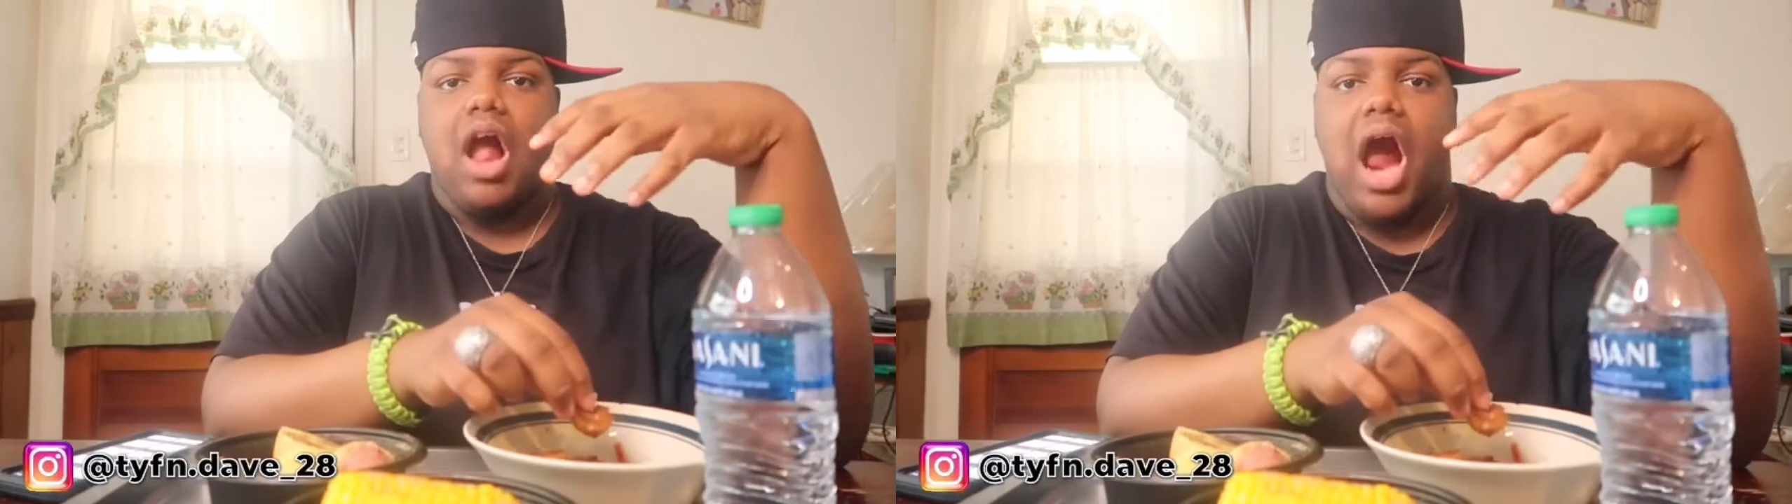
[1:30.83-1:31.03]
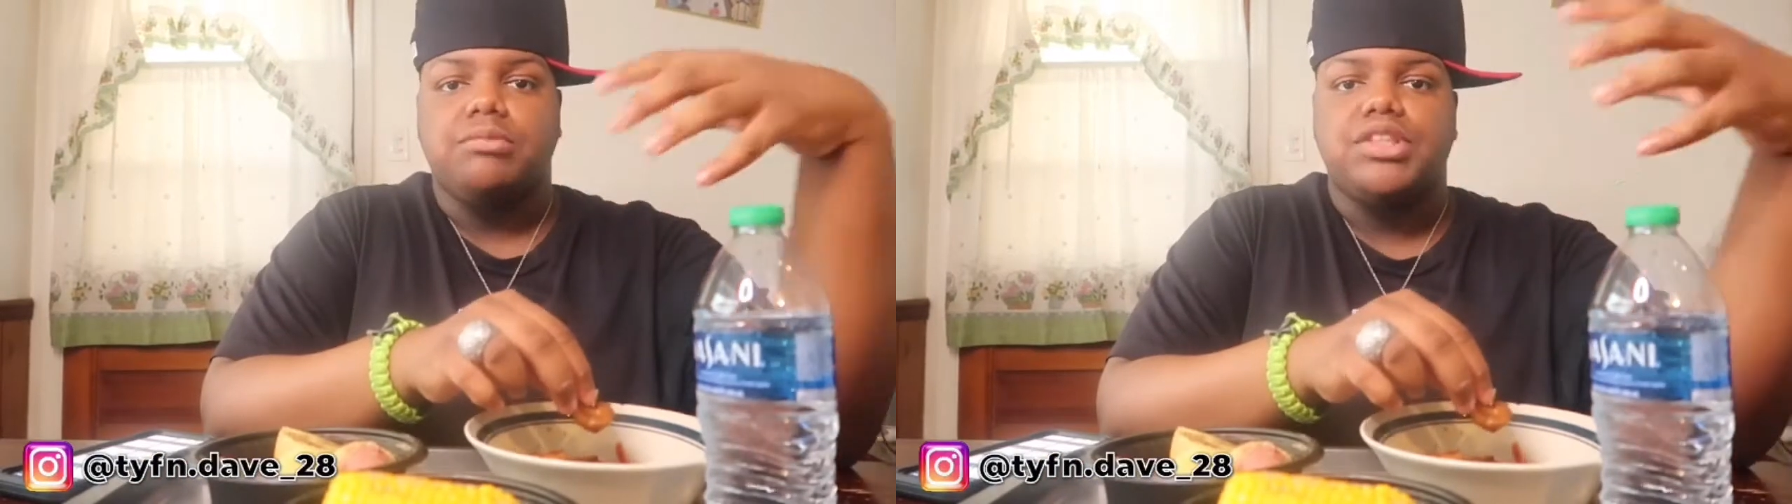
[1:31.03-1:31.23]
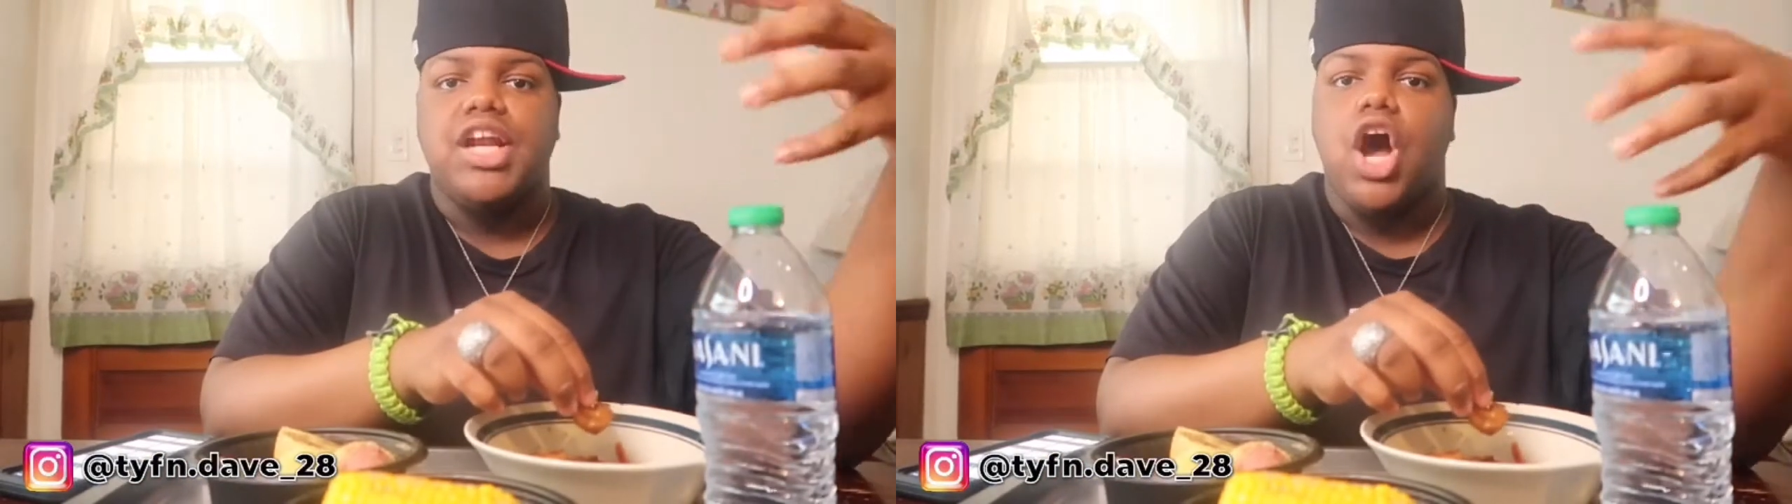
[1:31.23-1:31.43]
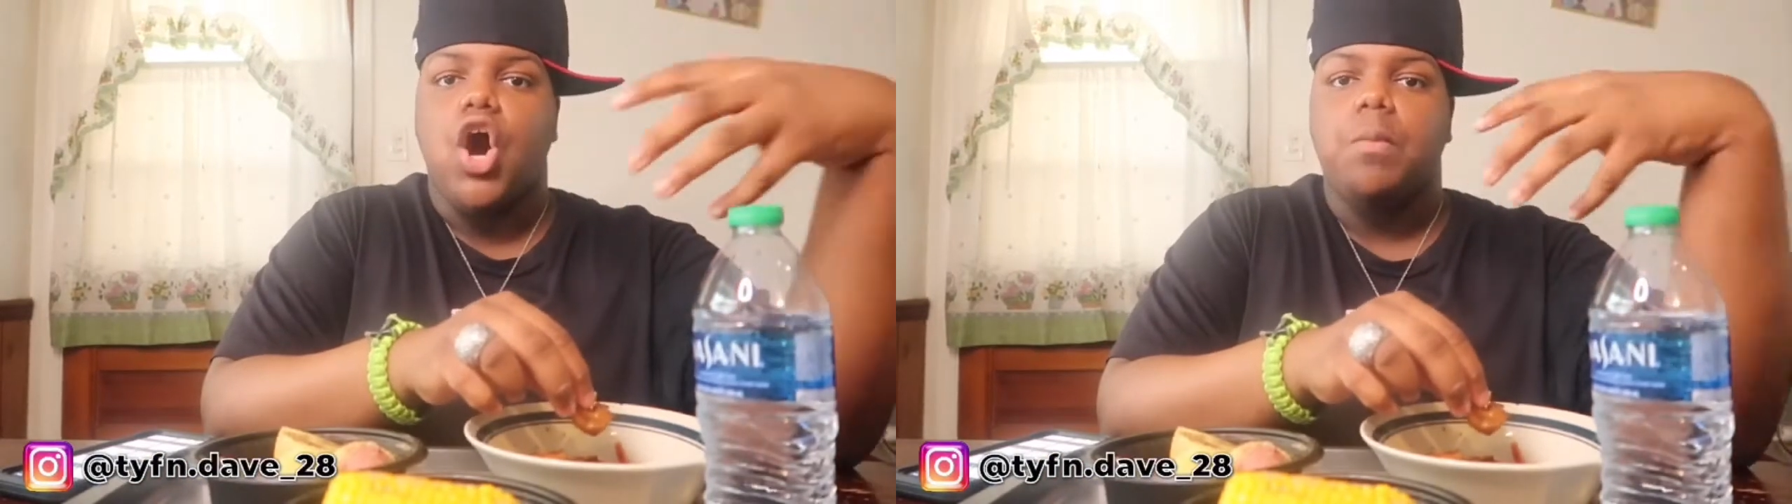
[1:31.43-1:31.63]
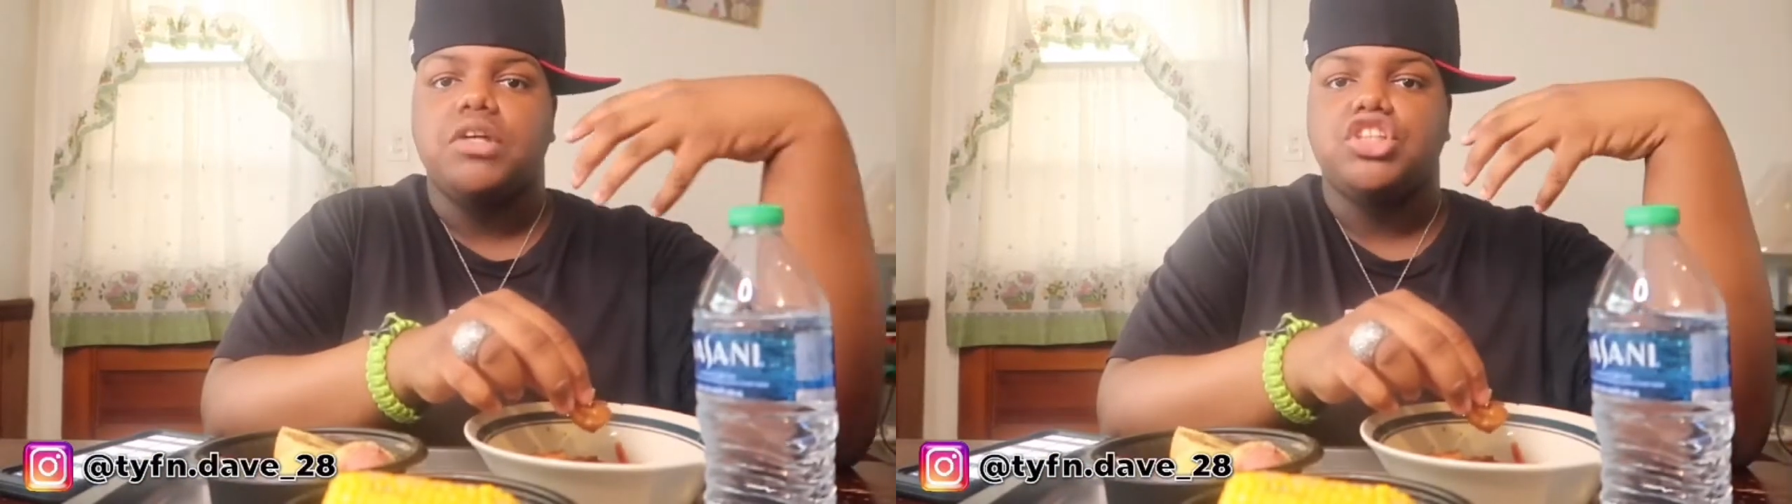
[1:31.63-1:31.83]
a
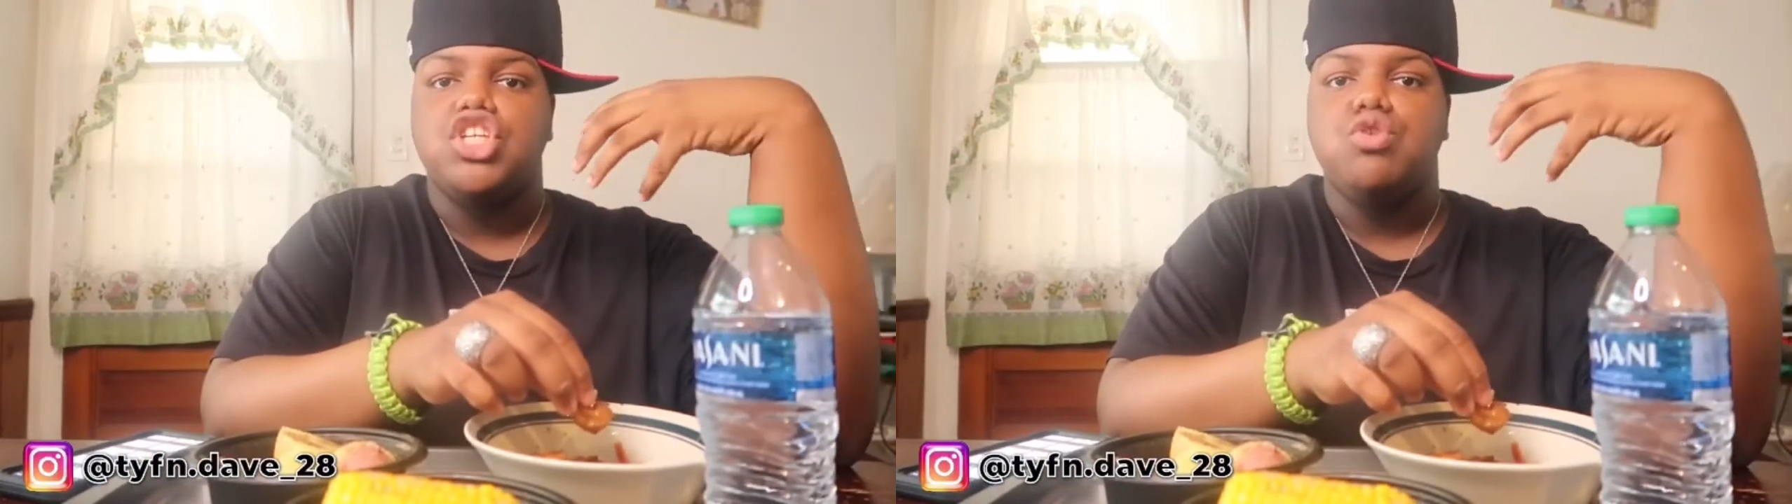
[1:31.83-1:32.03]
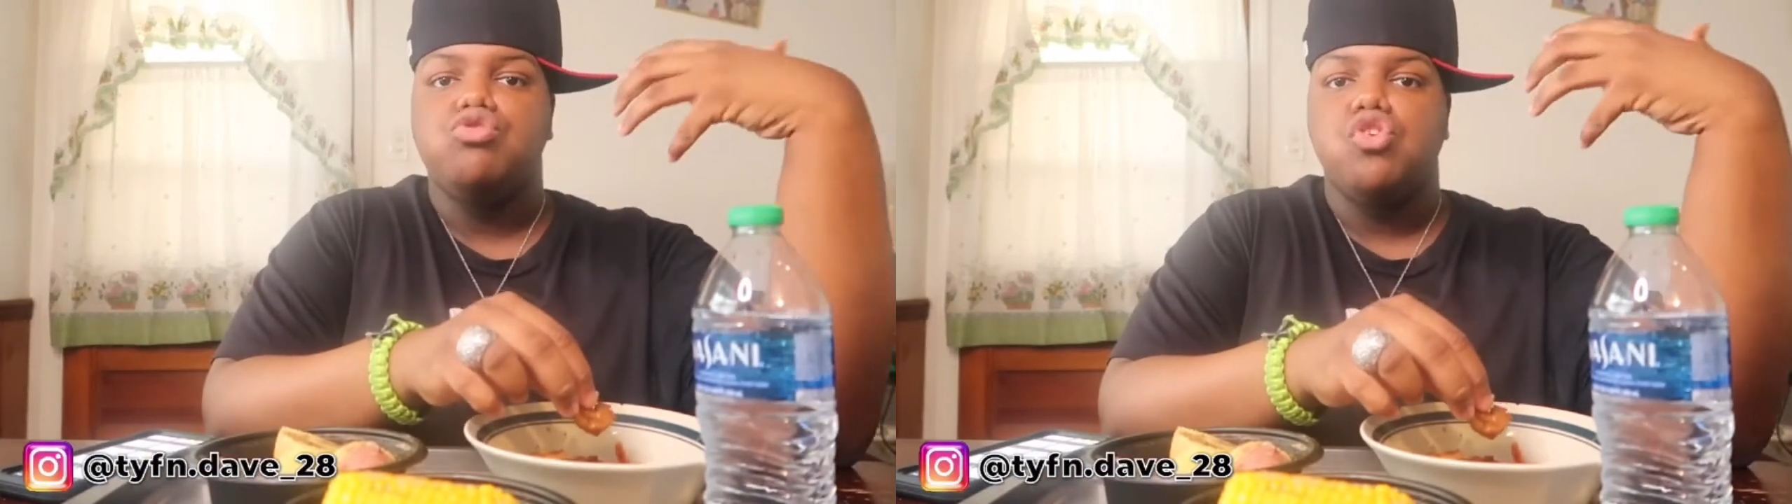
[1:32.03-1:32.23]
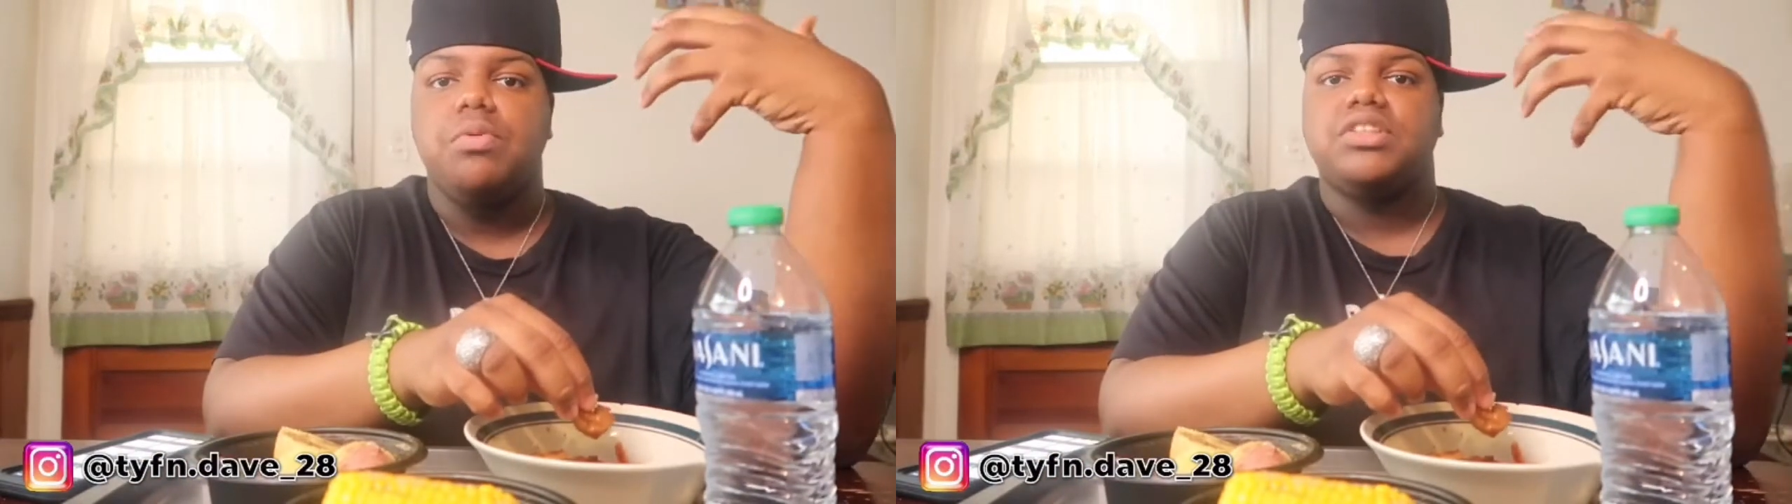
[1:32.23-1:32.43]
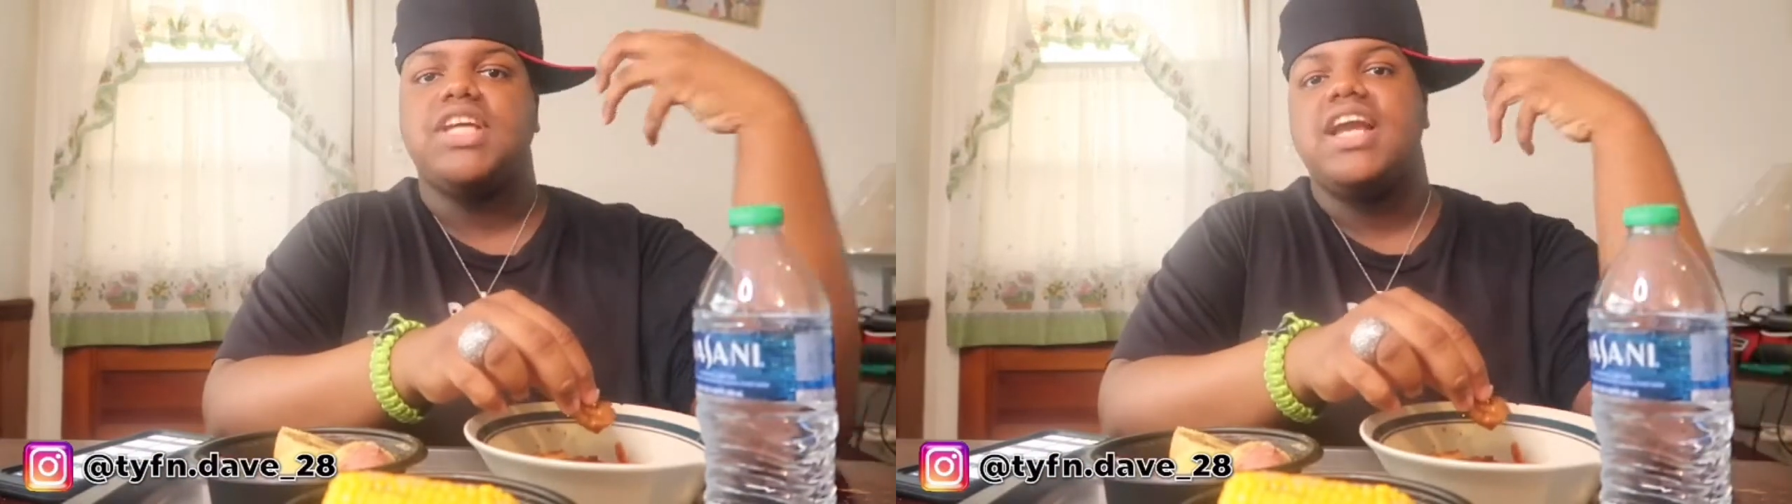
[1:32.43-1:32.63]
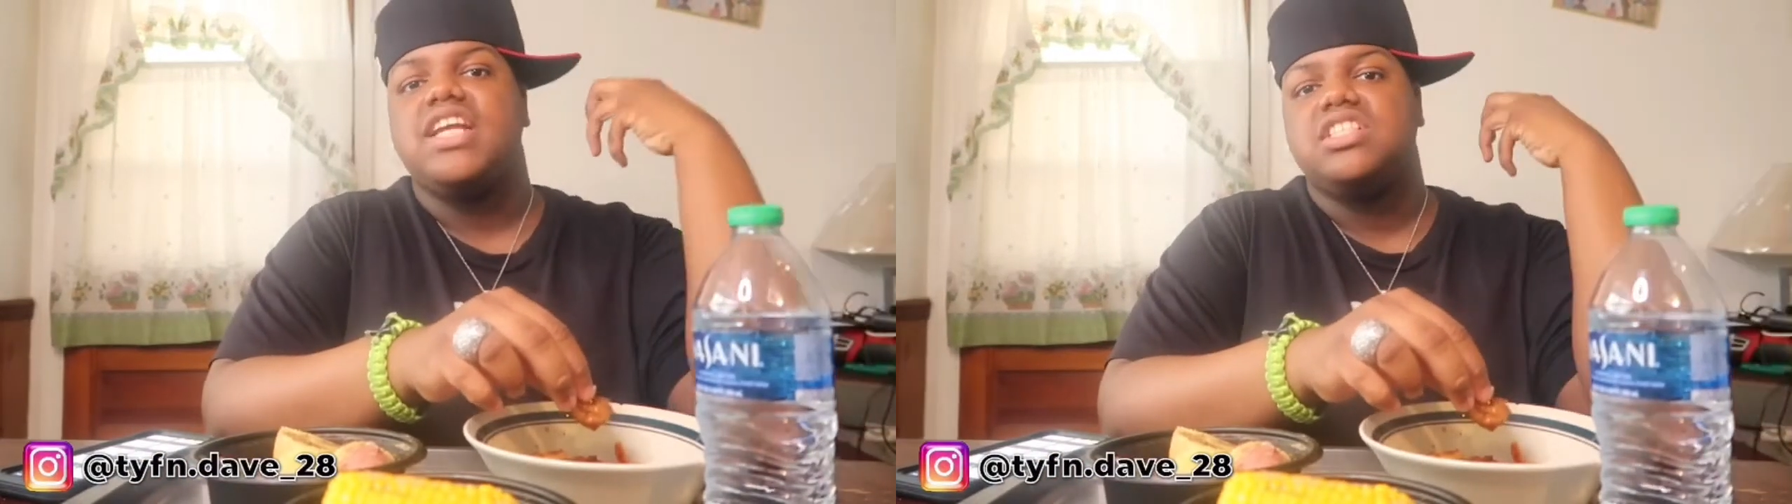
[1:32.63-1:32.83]
whole bunch of YouTubers
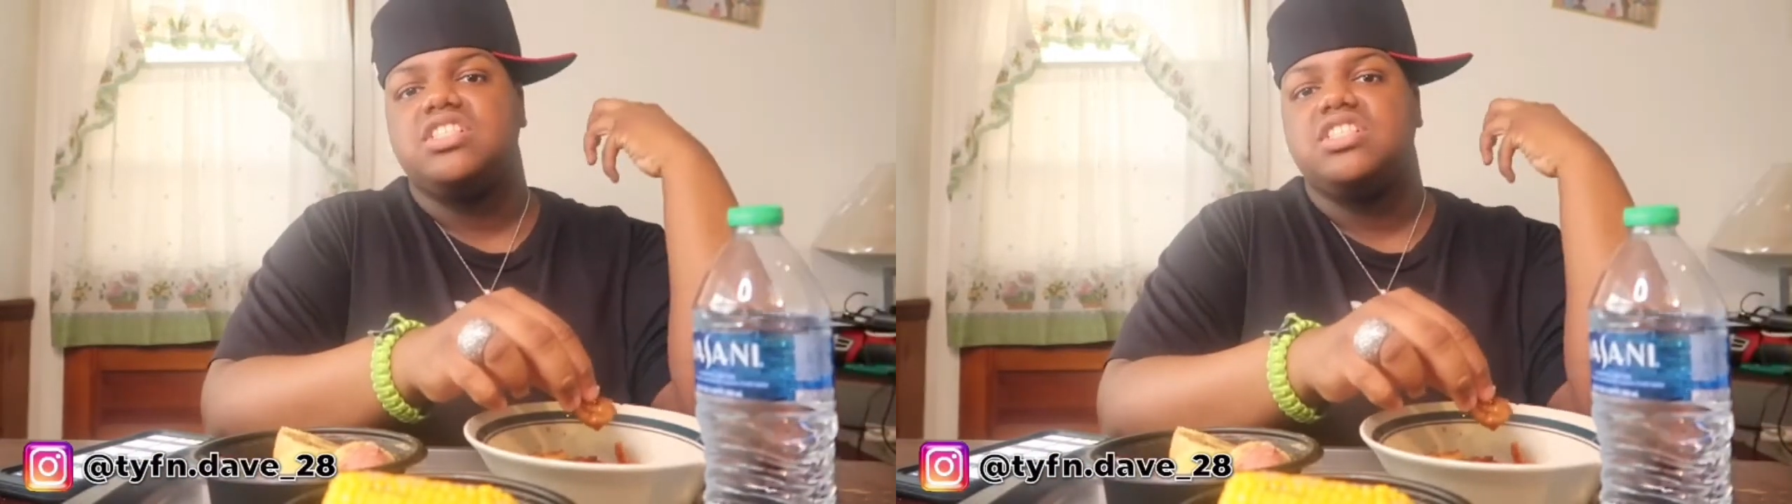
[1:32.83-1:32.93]
take this